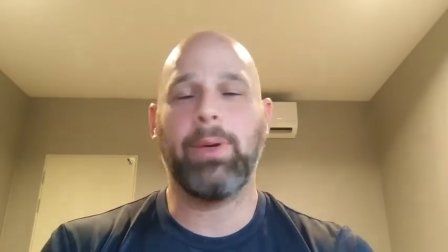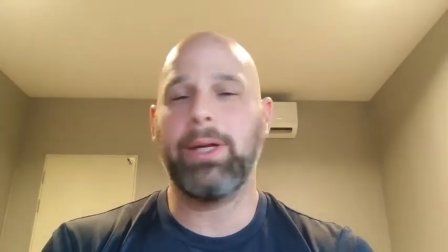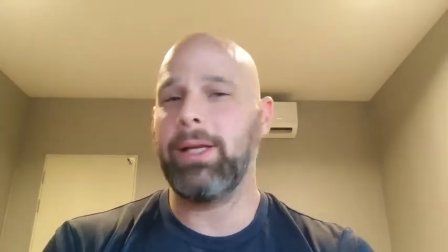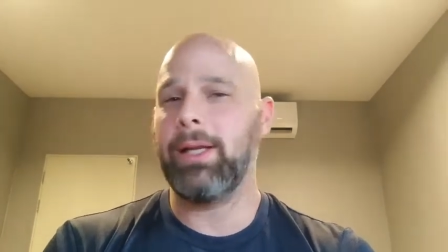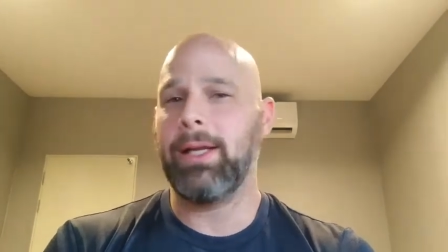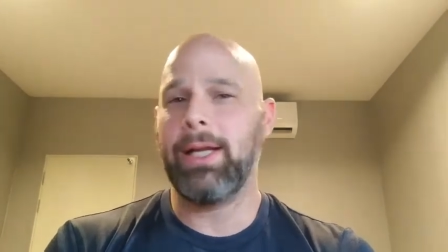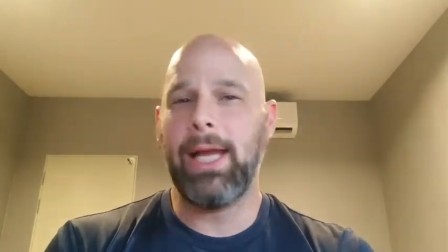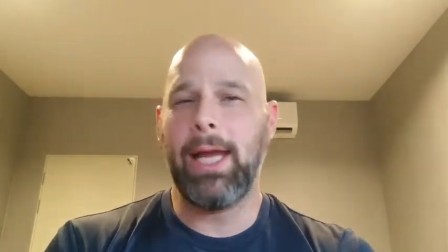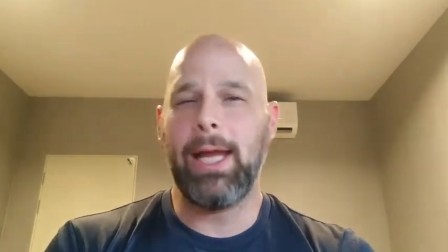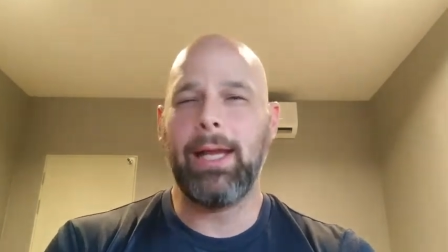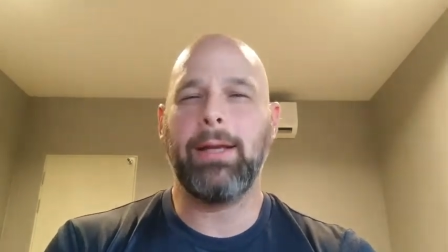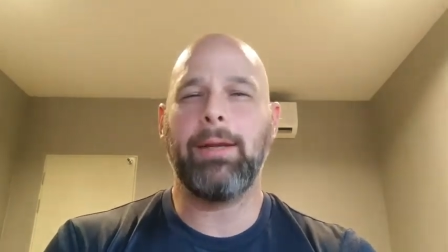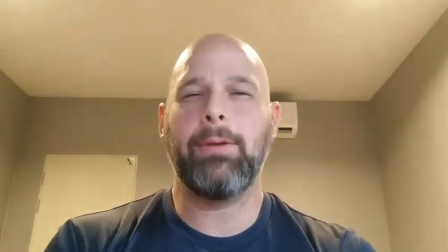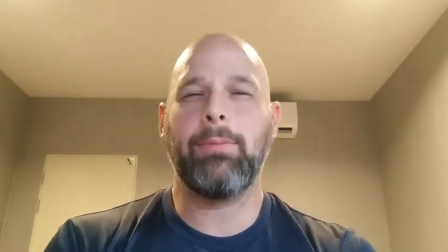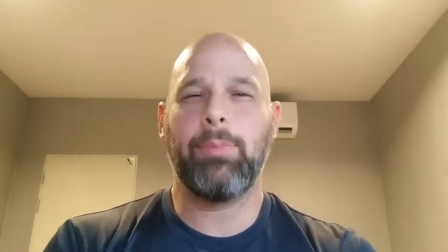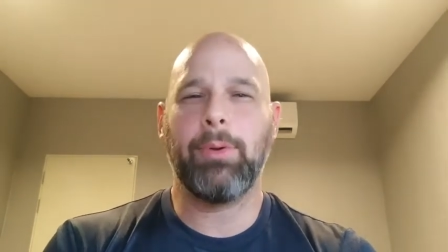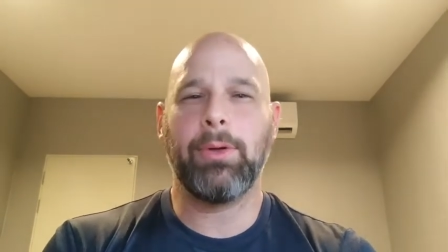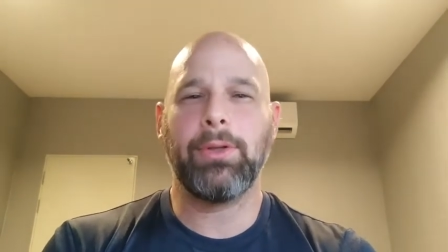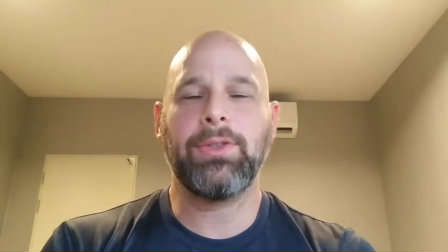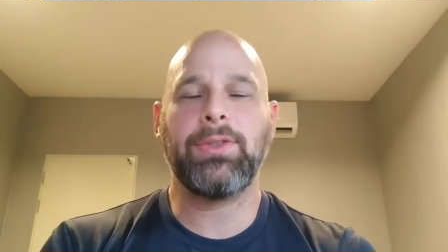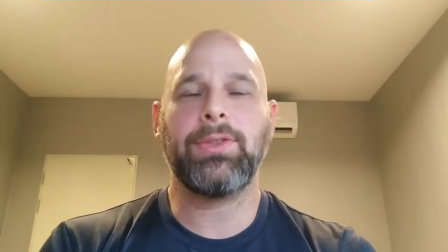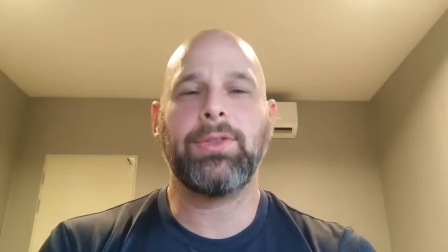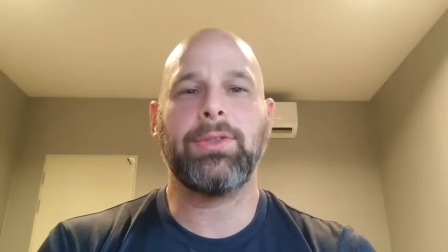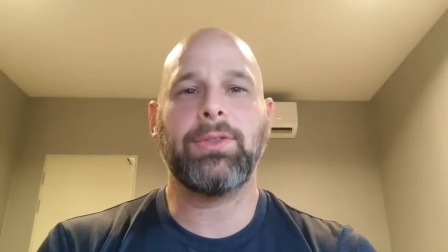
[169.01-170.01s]
But again, in
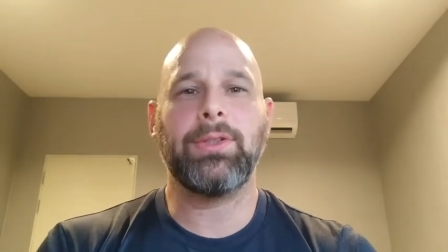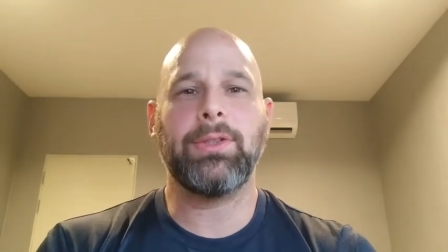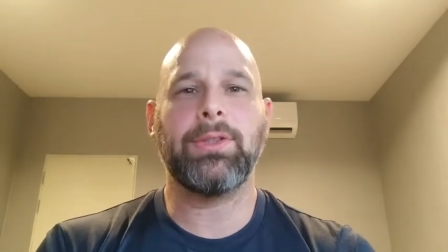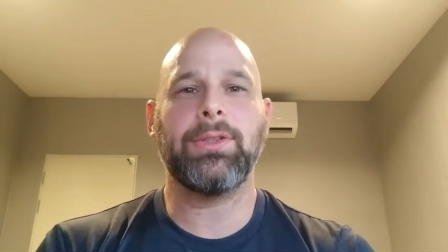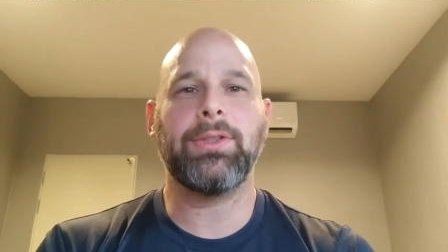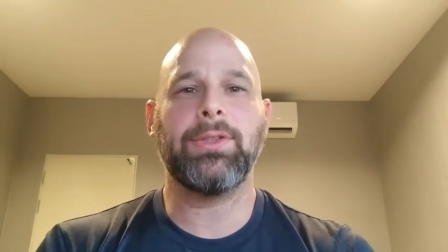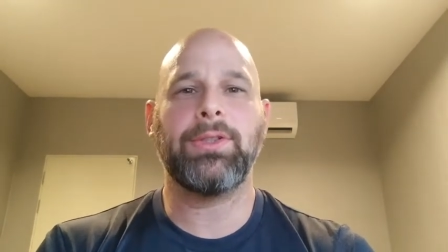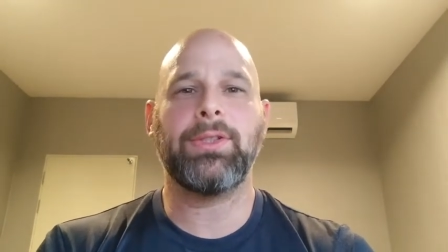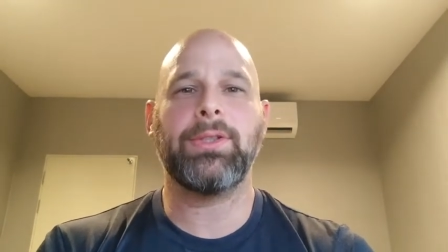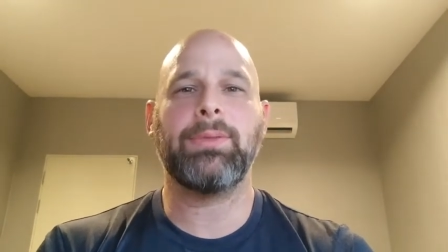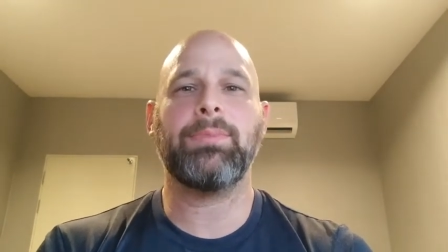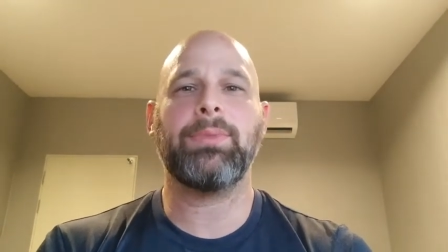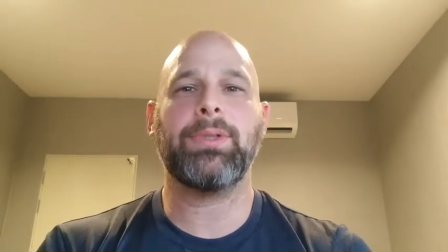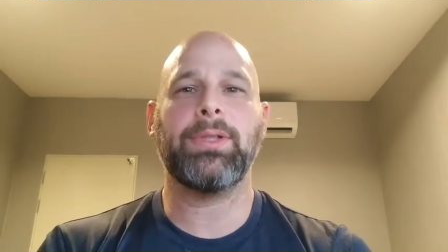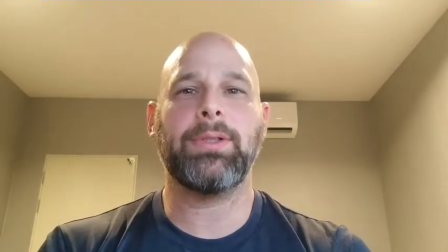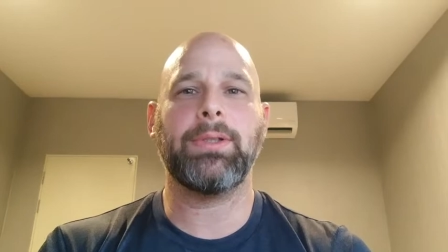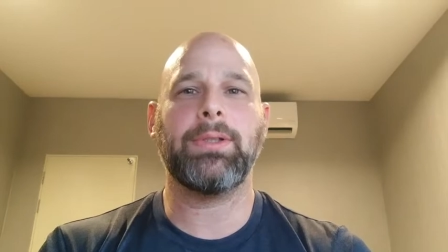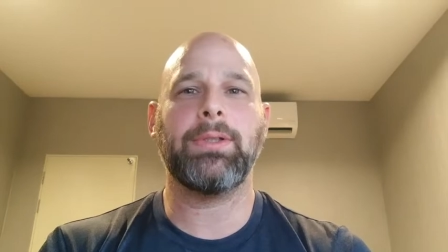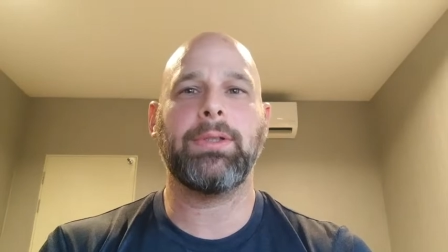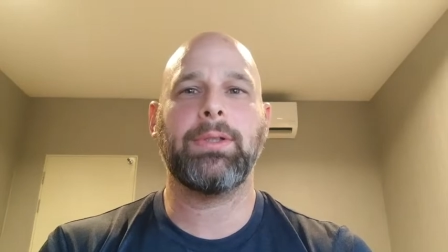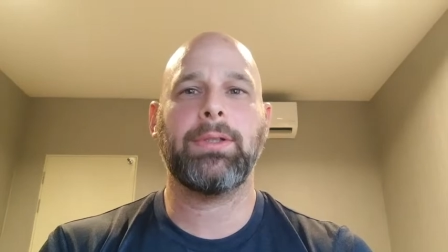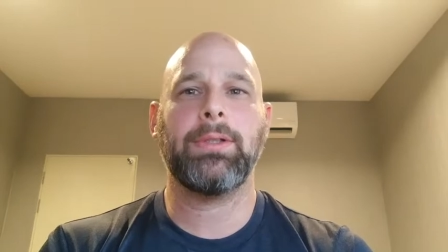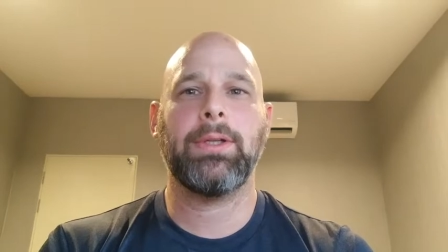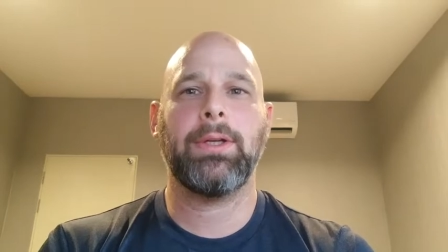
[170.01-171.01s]
person, there is
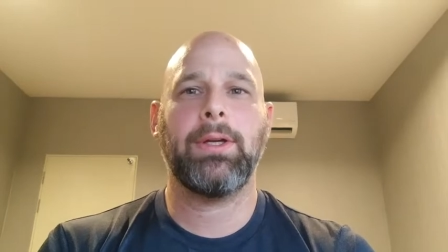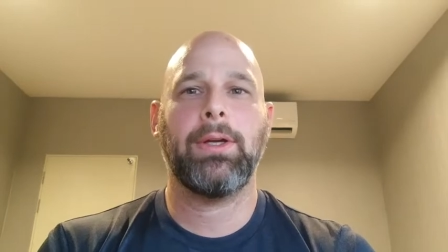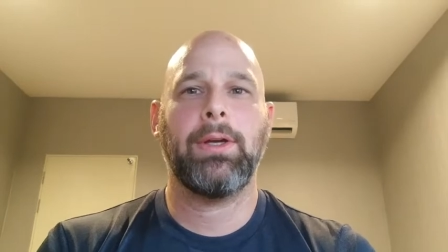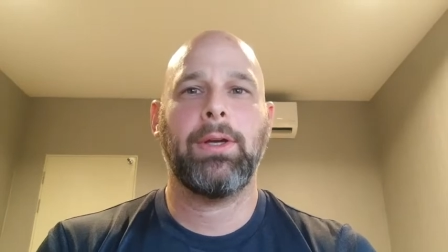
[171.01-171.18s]
something,